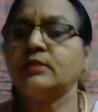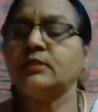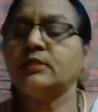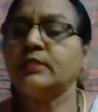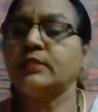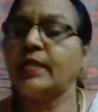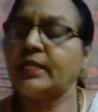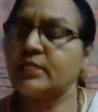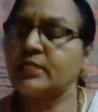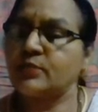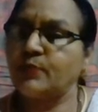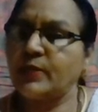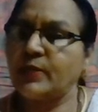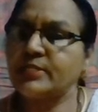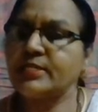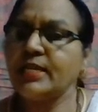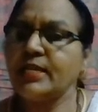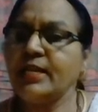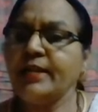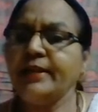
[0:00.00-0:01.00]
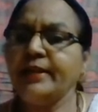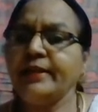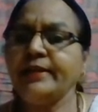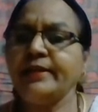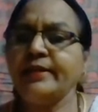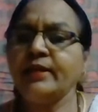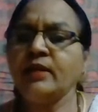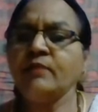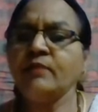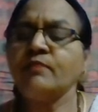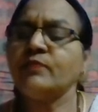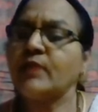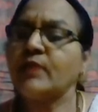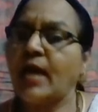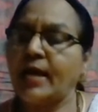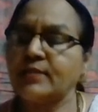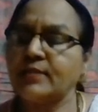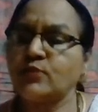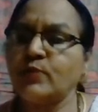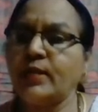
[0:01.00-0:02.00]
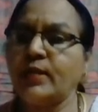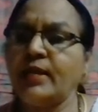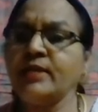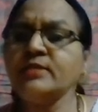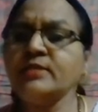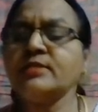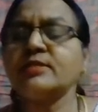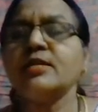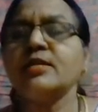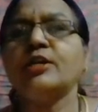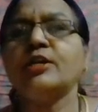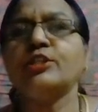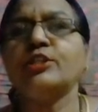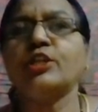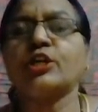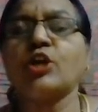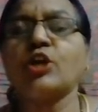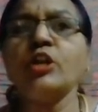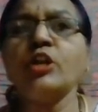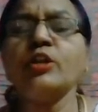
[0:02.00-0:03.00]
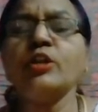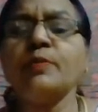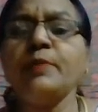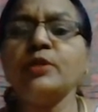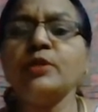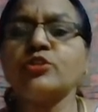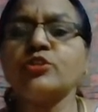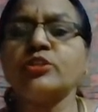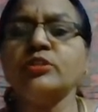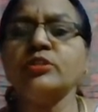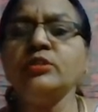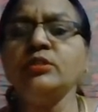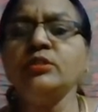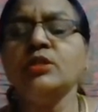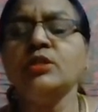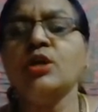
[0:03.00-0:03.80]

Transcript: That is Brazil and India, as well as the contribution